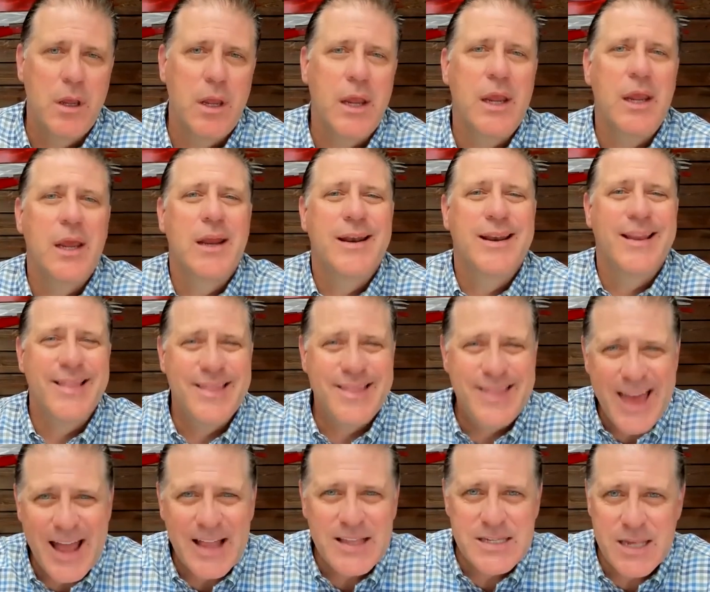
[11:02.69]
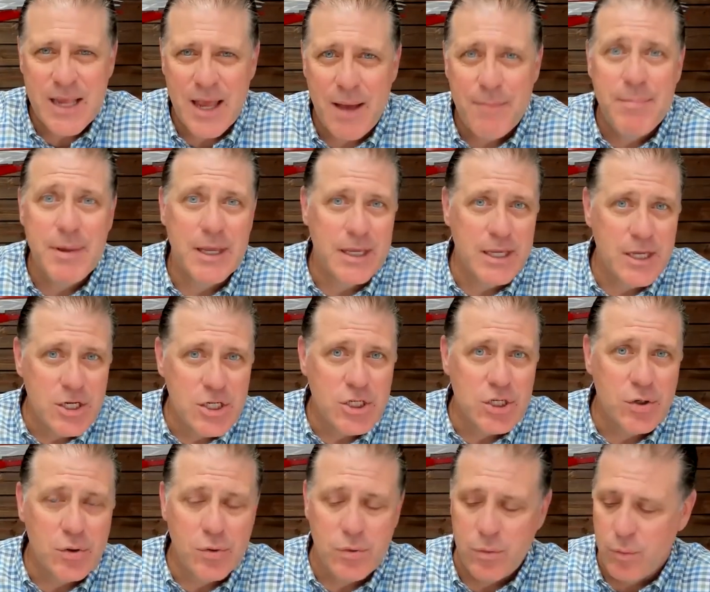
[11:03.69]
And that's a big
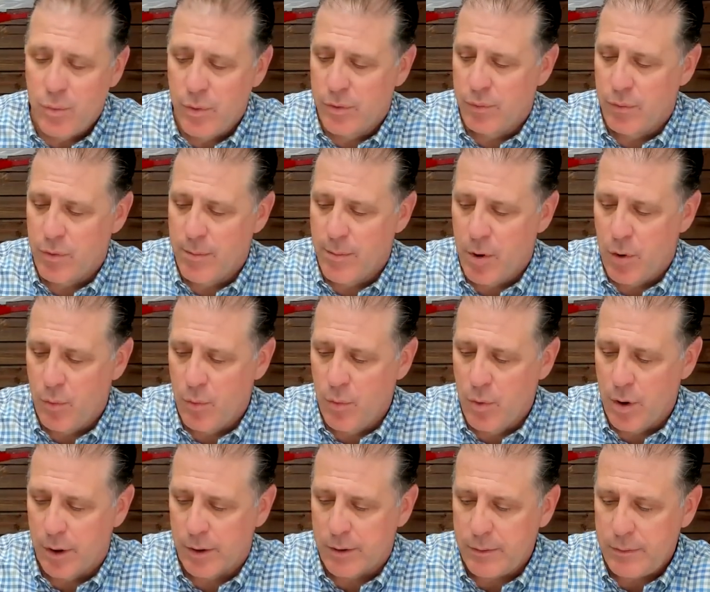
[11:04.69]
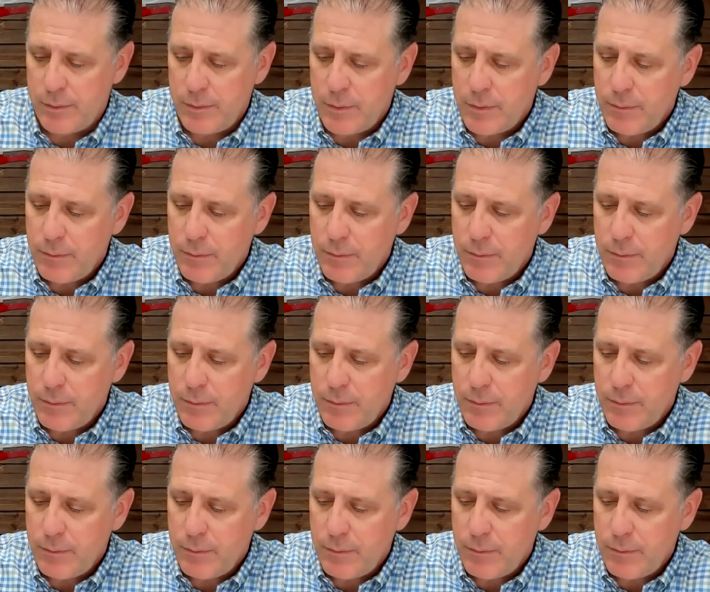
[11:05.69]
issue with remote work.